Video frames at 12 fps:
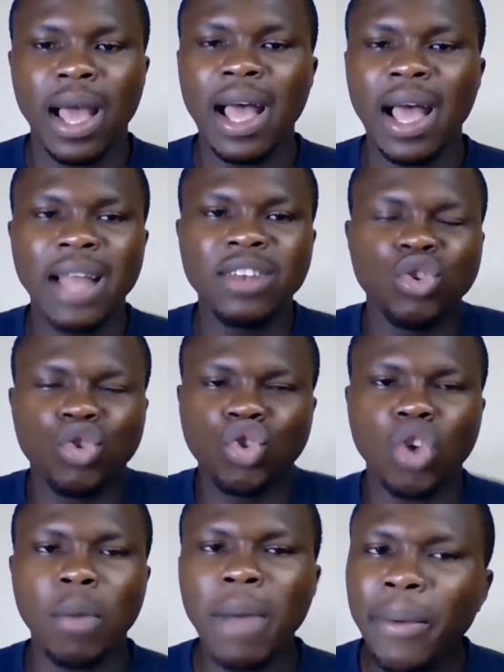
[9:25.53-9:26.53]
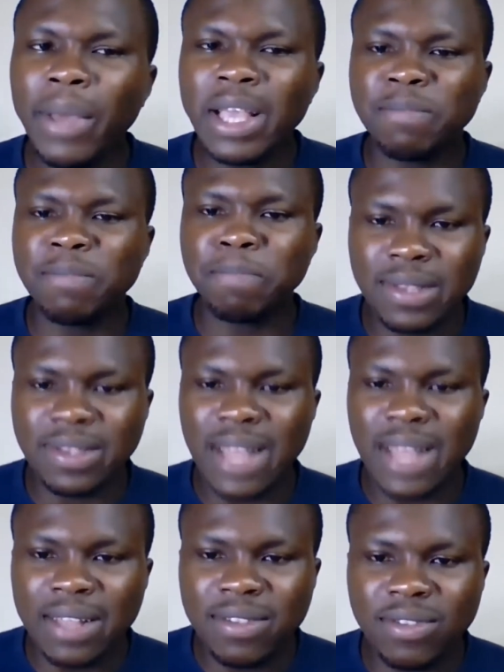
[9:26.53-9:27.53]
And you somehow expect
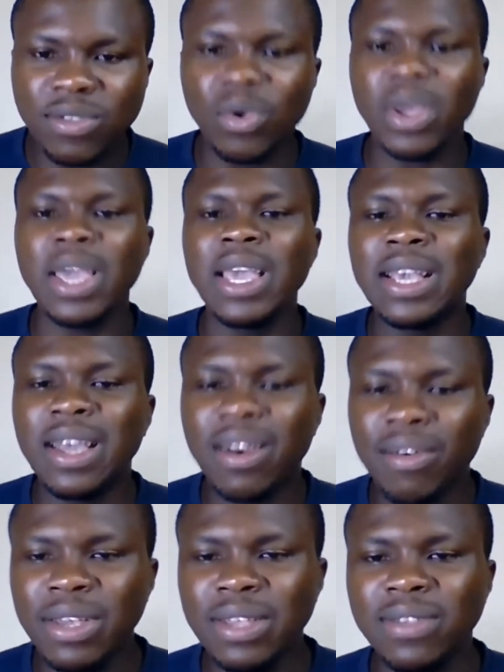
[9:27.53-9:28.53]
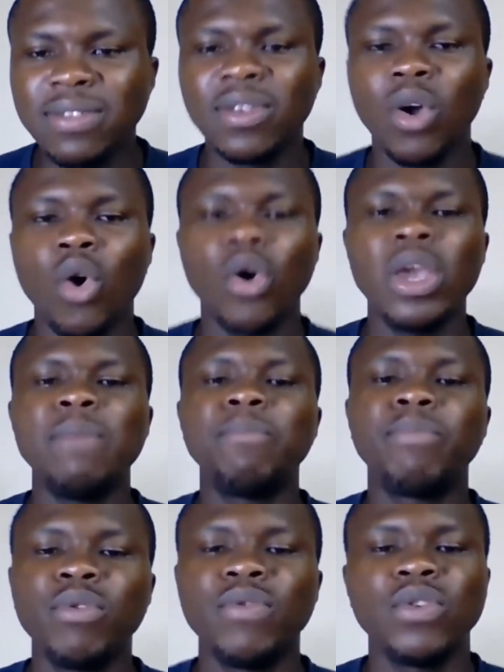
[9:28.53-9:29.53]
that to increase or
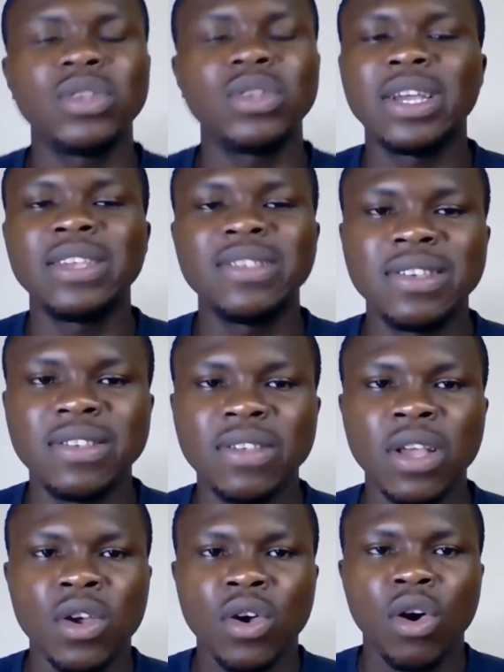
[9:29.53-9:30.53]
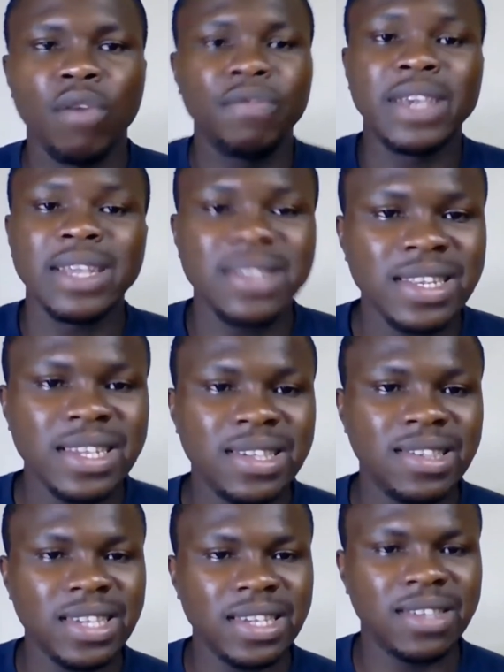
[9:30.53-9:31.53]
improve your chances of getting a
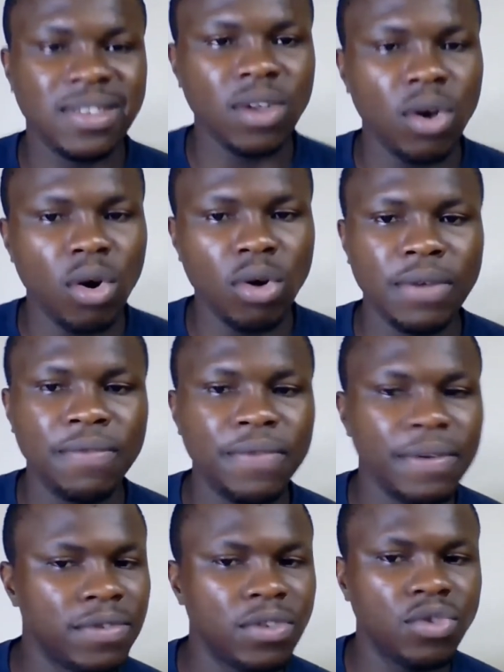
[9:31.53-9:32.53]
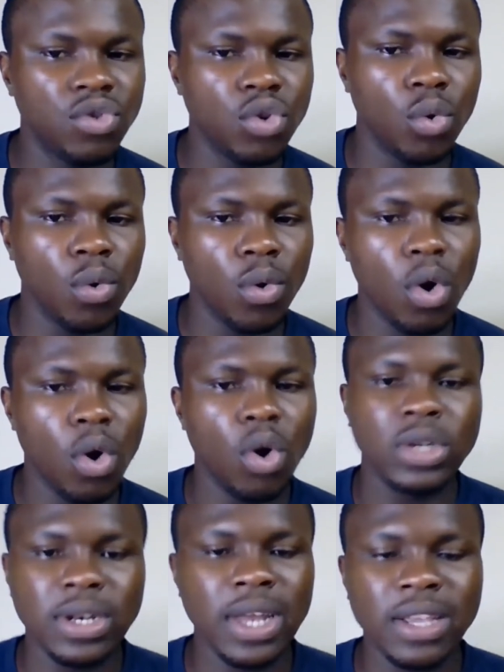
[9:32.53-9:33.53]
6 on the 5th throw or on
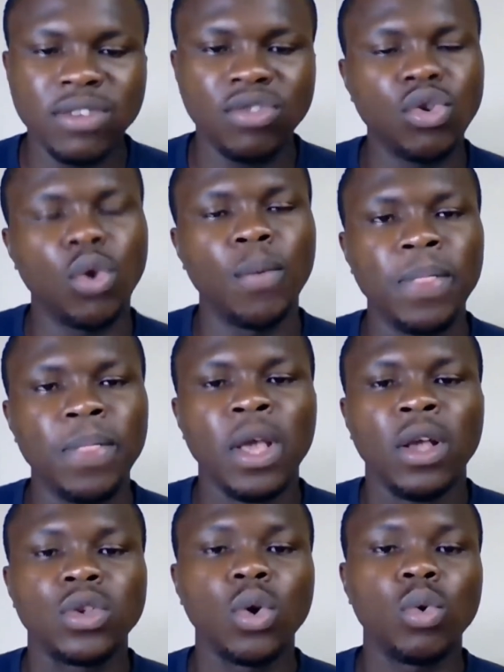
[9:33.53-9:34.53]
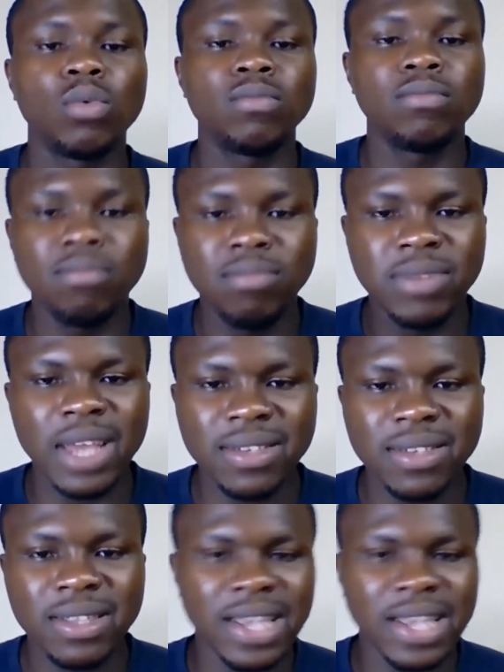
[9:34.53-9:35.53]
the next throw. So there is a
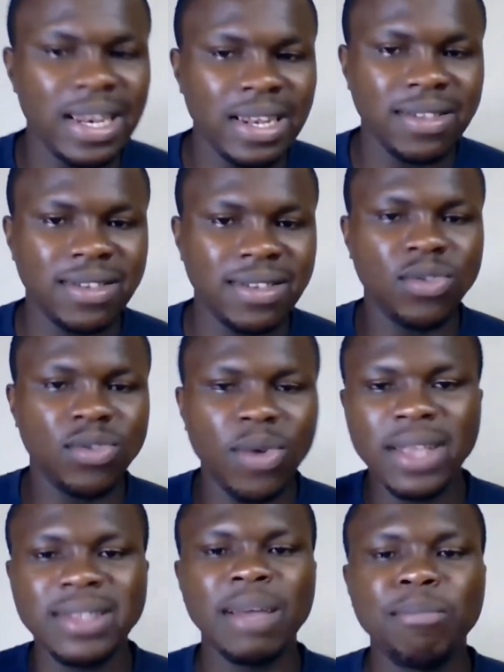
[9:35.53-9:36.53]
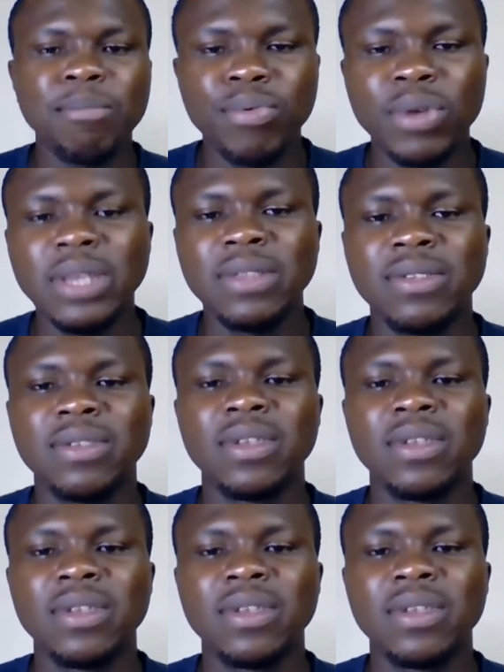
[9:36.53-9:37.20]
tendency to interpret